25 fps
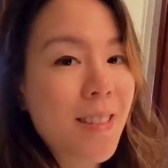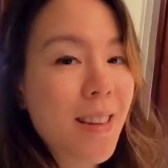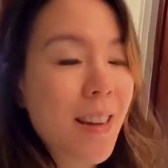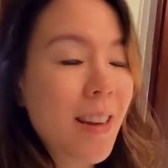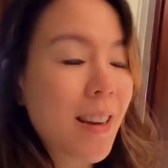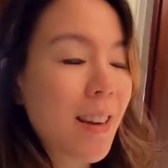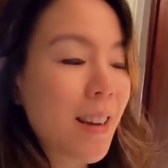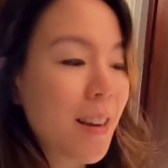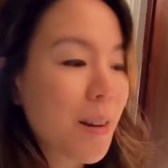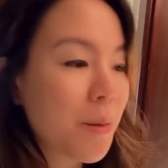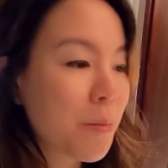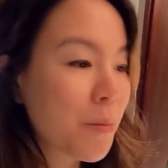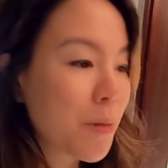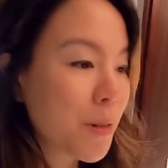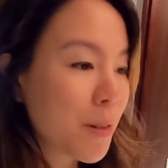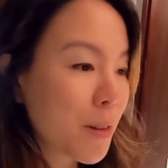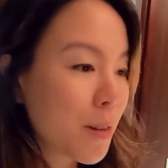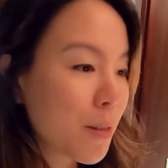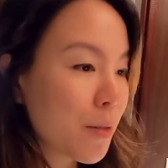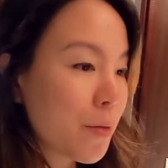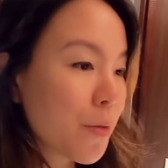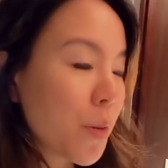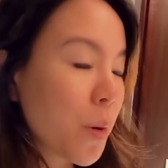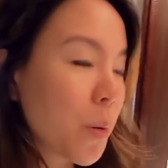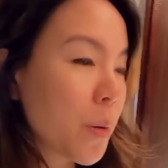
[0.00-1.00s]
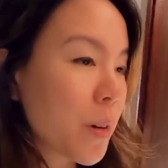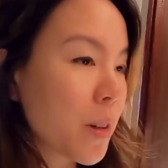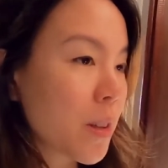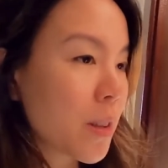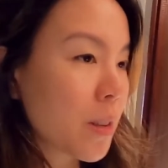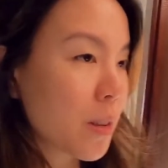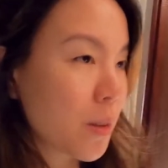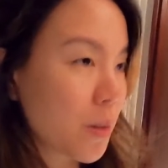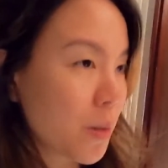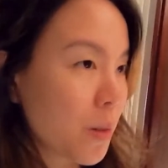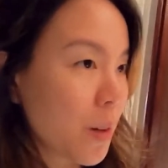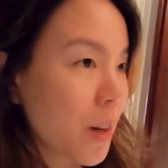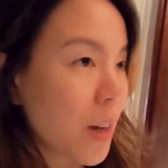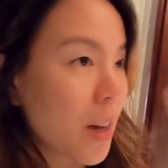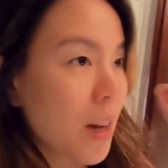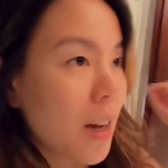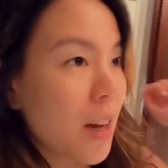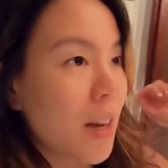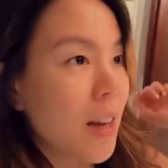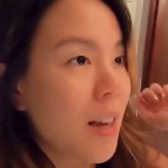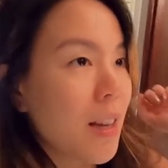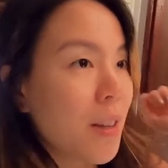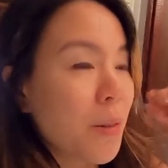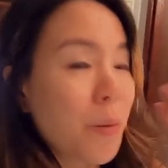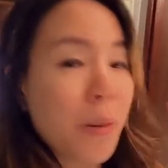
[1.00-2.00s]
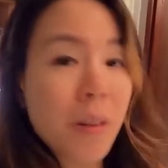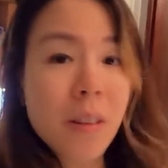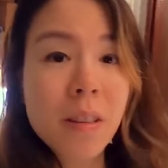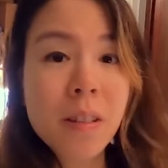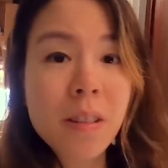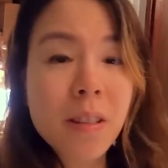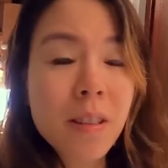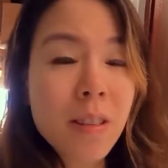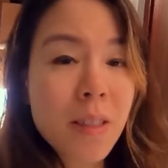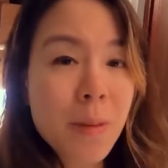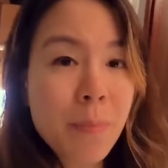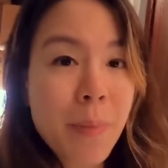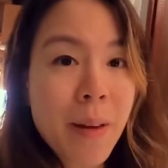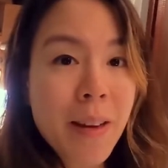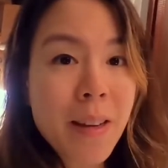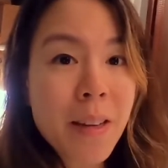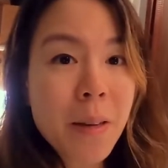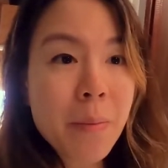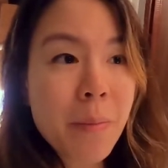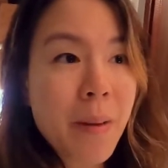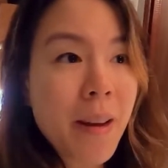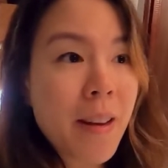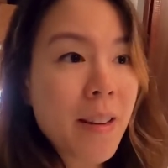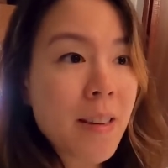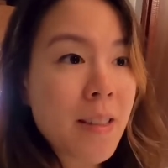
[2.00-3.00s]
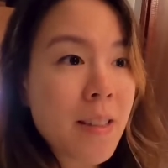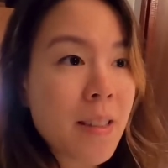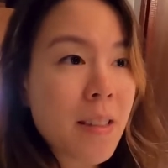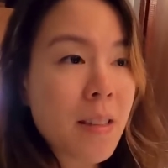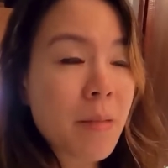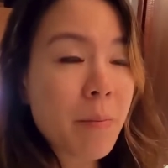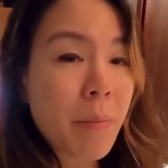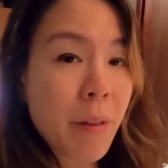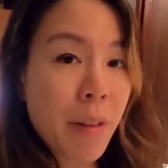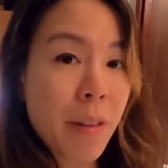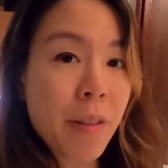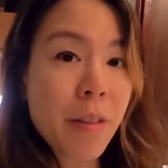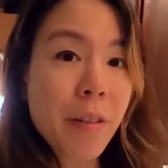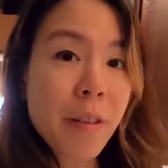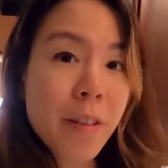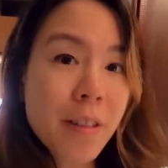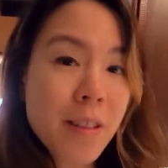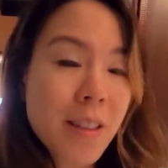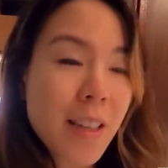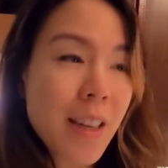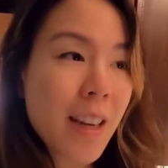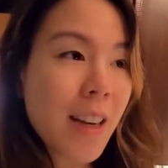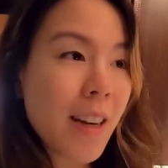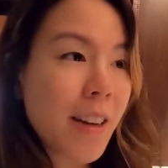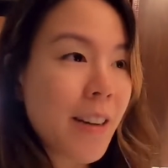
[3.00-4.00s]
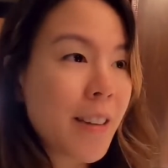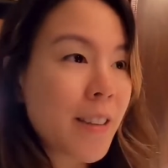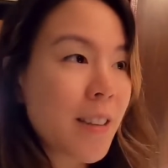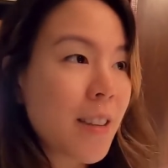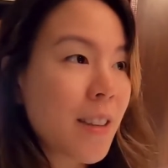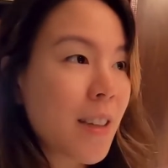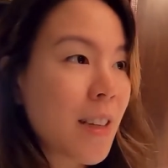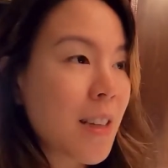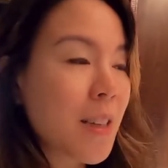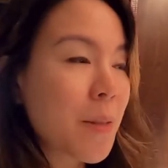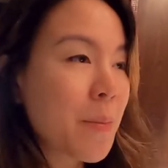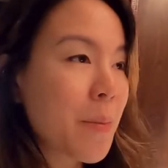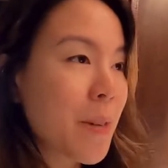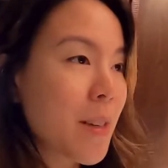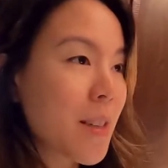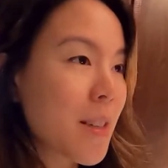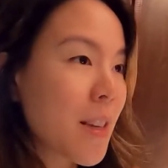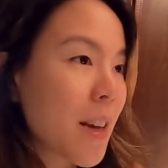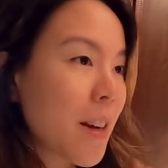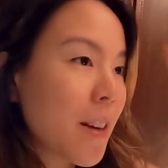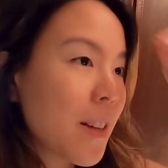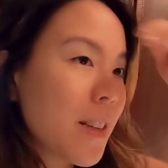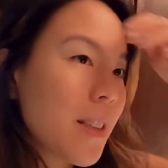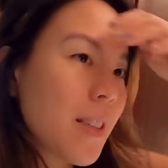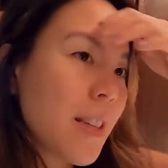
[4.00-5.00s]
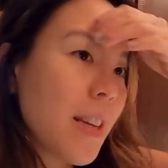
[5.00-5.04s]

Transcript: day. I'm looking forward to well spending my my third day here. Today's my second